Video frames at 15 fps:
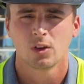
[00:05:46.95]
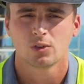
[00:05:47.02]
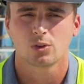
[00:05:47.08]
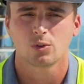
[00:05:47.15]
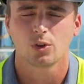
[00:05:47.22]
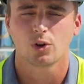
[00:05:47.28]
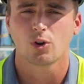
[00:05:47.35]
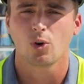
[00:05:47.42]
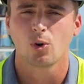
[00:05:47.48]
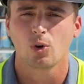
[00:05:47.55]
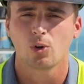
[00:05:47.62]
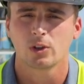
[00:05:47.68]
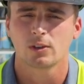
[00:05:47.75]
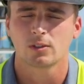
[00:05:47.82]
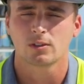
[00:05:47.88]
So the
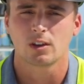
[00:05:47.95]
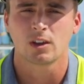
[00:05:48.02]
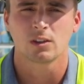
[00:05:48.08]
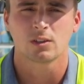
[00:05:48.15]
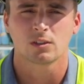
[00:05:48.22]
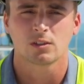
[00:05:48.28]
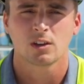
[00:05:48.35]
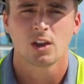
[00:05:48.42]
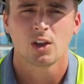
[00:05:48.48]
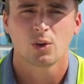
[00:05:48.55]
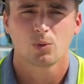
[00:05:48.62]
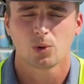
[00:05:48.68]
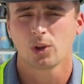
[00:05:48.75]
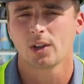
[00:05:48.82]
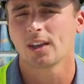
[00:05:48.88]
goal is
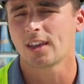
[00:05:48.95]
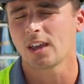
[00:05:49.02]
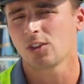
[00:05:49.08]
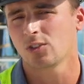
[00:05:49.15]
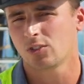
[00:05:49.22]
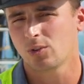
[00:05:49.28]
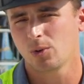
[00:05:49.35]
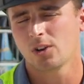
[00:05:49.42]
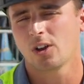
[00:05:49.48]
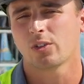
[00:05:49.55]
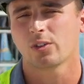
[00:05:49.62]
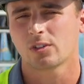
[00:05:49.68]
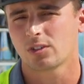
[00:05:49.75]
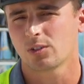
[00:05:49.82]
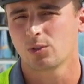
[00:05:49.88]
really to get you to
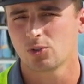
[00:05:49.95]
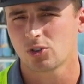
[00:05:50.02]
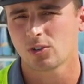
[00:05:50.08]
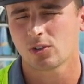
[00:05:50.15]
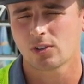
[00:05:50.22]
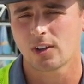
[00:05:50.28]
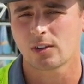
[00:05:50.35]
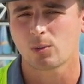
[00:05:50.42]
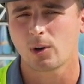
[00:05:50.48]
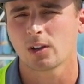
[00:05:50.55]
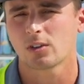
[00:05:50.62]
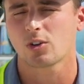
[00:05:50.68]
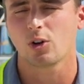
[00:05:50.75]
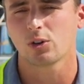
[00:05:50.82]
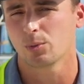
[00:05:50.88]
another solution. So that's why
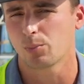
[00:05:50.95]
it's called a